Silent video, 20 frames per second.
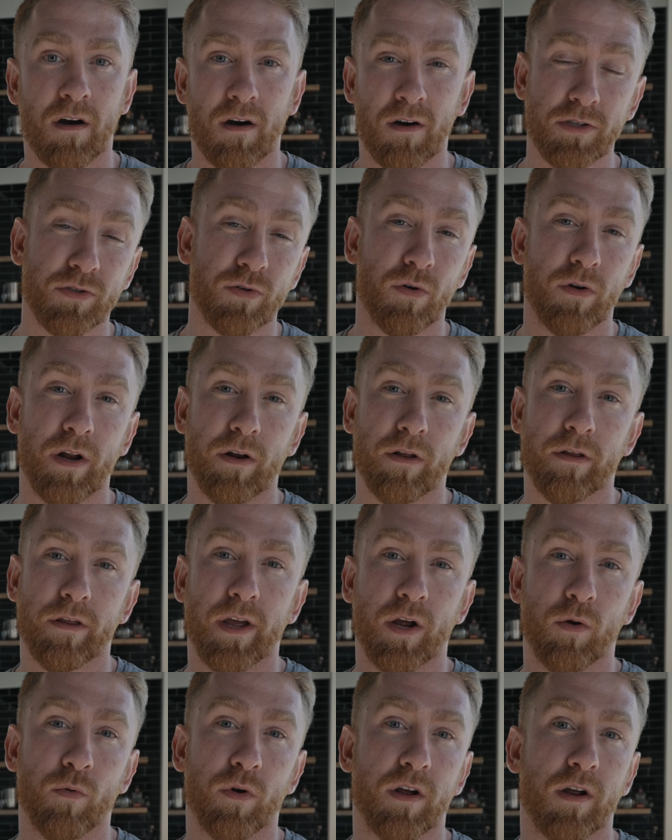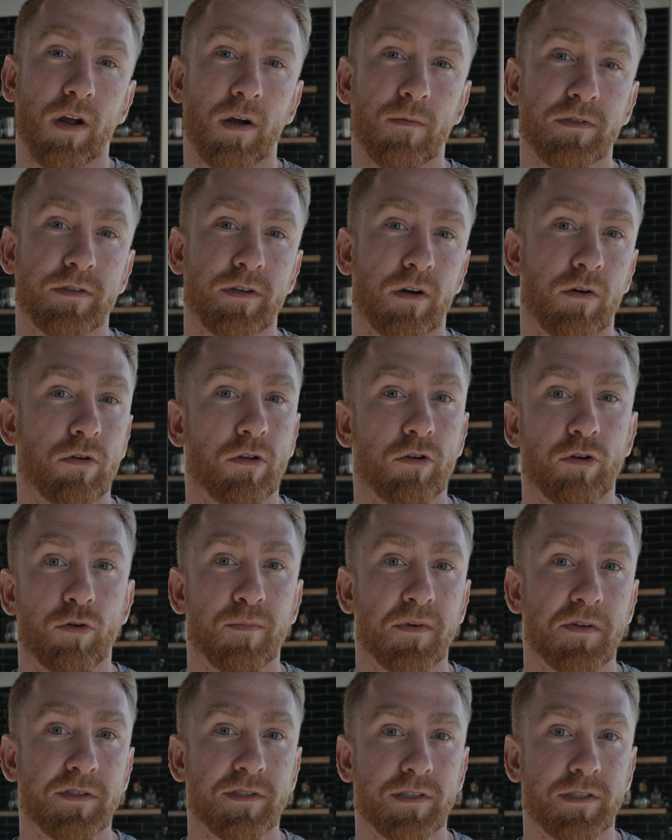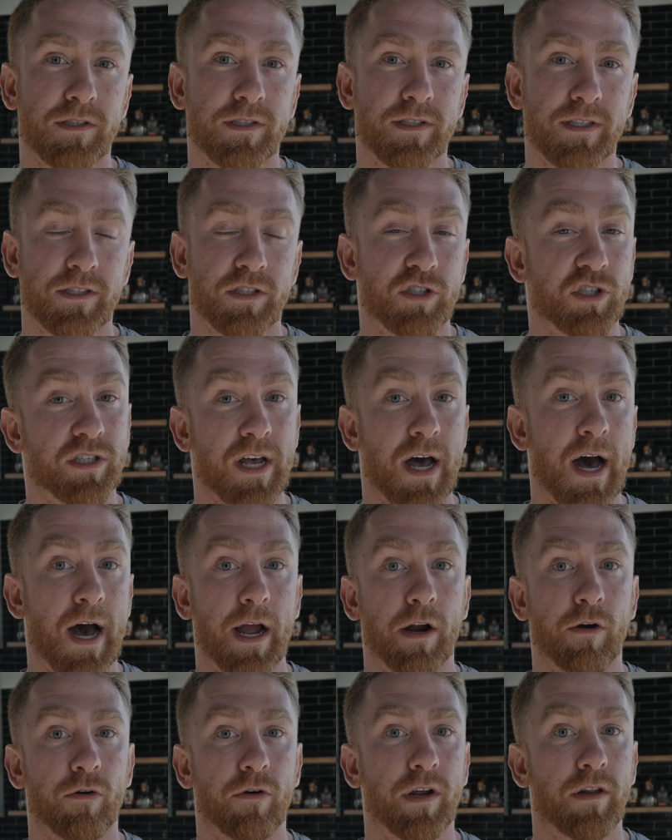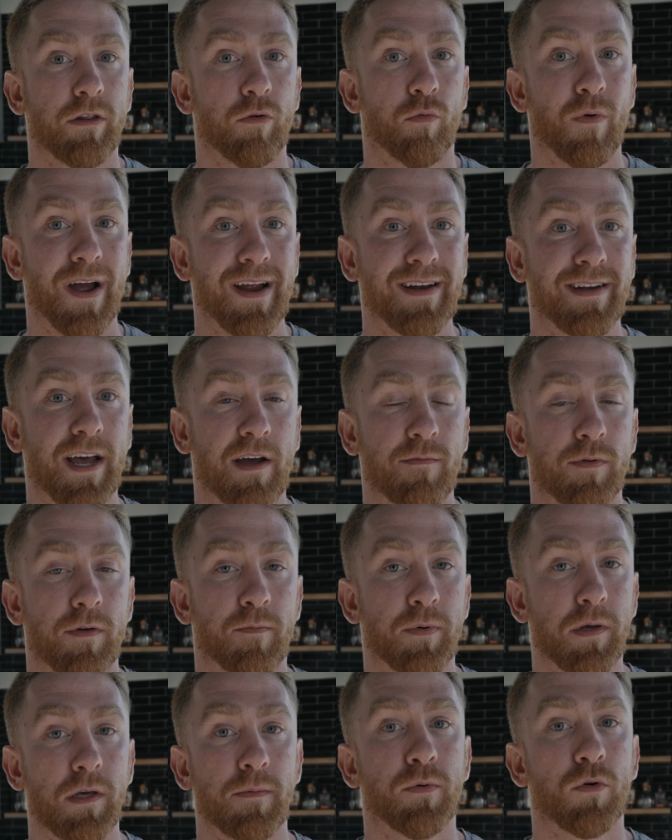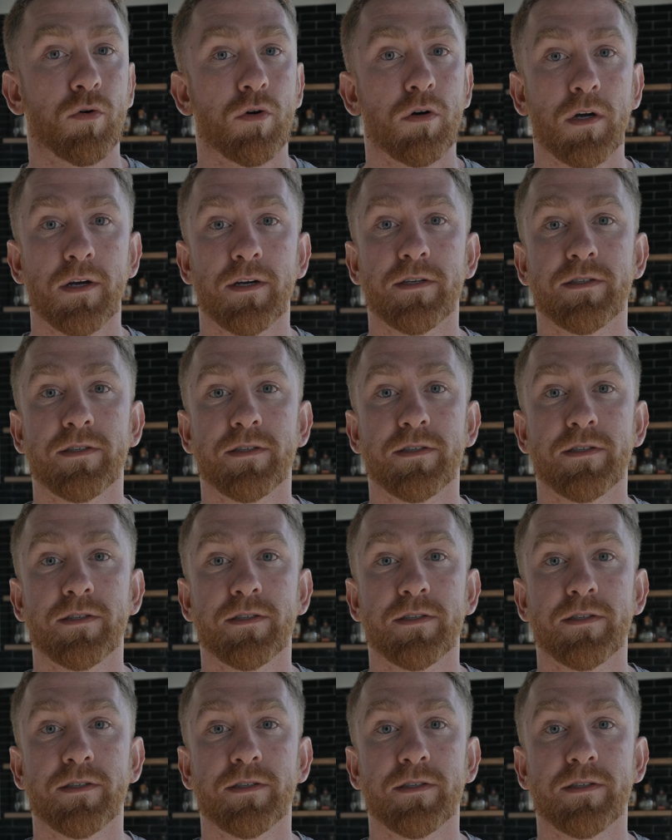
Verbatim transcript: Also, another thing when it comes to owning your business is just hiring the right type of people.